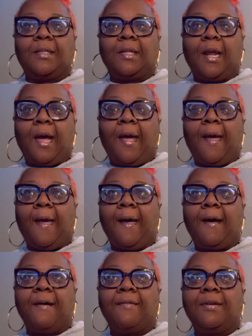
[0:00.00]
that I
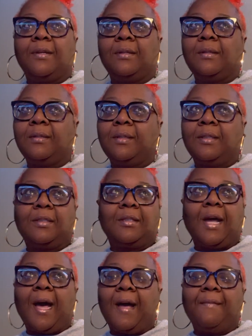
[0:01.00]
have is
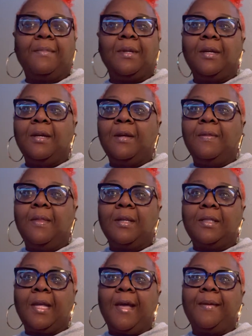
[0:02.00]
not the
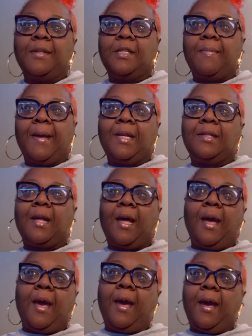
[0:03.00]
same space I
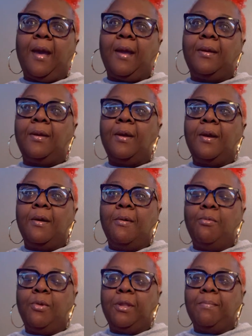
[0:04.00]
had
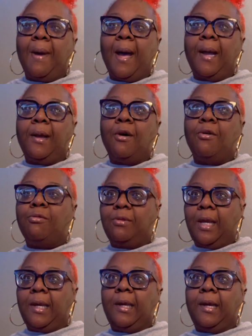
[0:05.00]
with my old
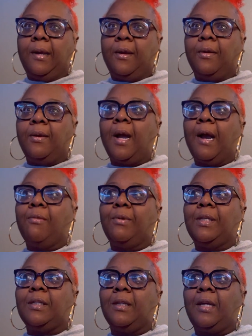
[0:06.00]
daycare. I
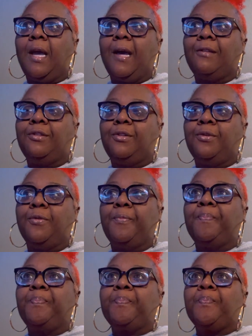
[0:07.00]
recently had
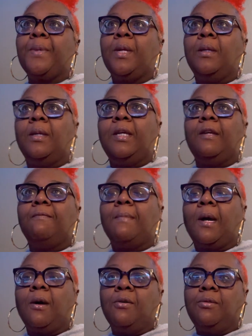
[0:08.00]
to leave
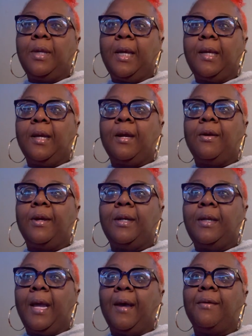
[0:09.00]
my old daycare
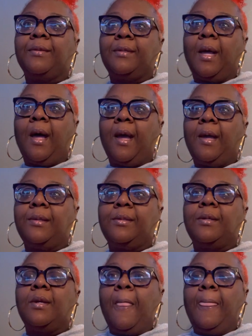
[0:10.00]
and
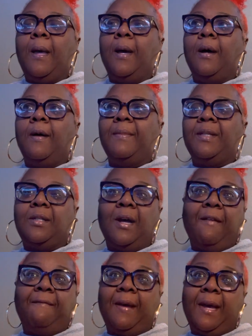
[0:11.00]
downsize um, until
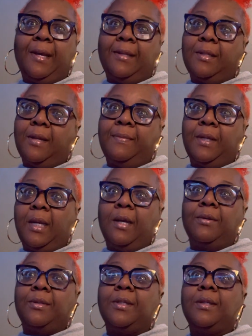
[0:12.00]
I find something
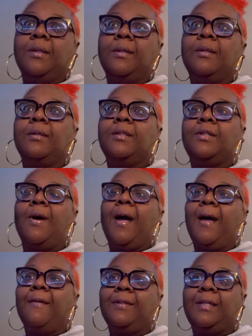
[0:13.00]
else. So I
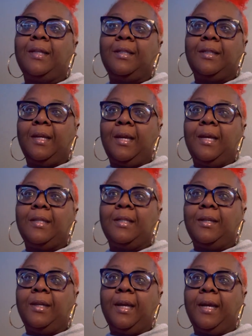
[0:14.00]
have six kids
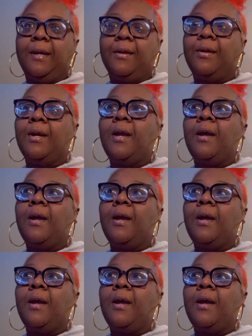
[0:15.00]
in care